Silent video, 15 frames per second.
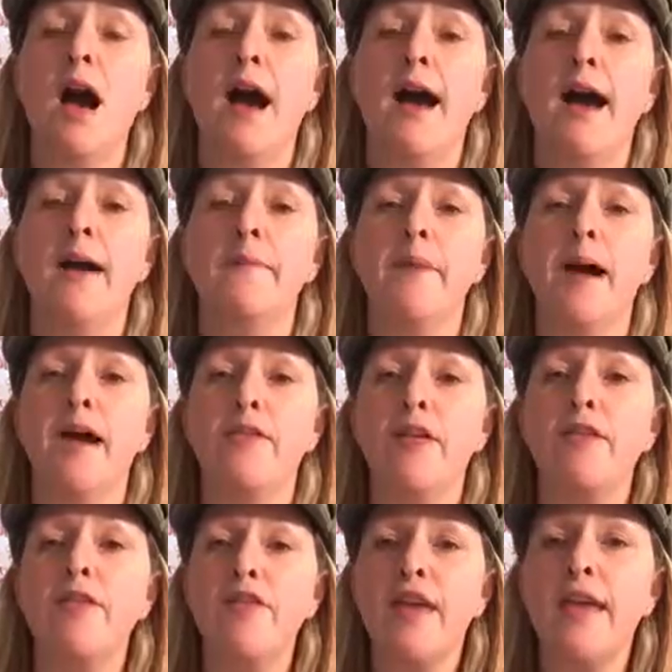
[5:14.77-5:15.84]
and
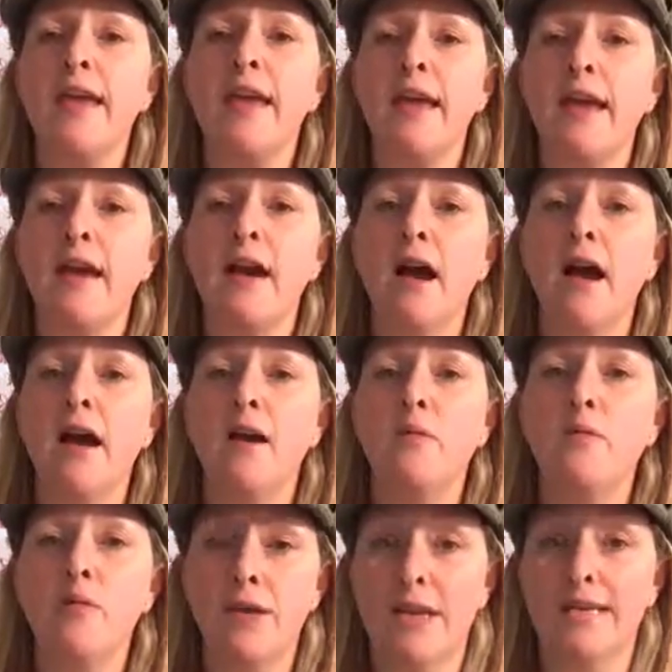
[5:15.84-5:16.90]
then thinking
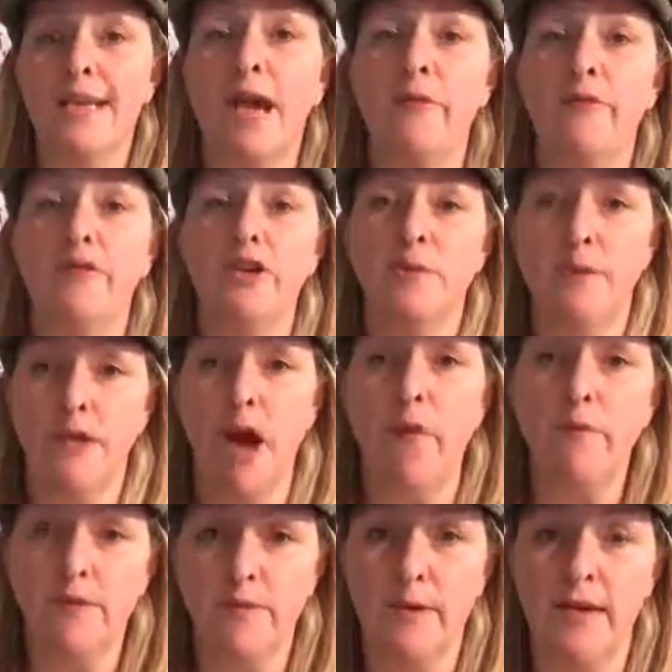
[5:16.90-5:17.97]
what needs to happen for you to be
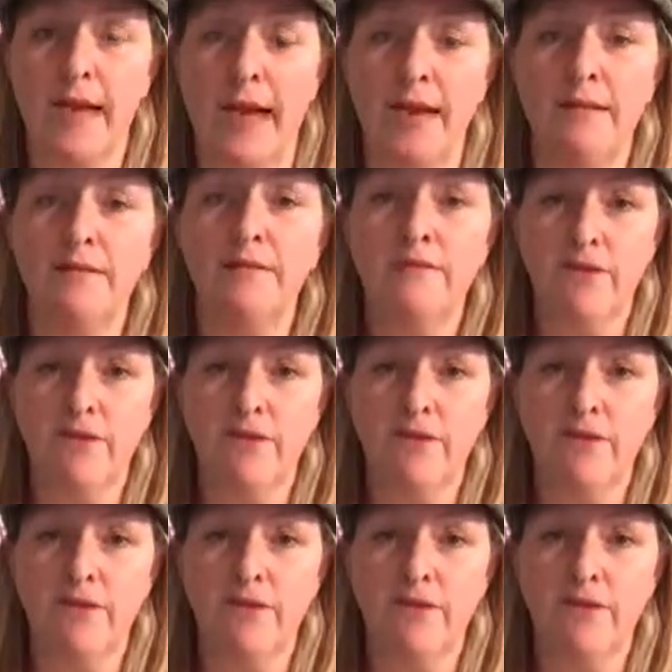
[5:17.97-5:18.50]
comfortable again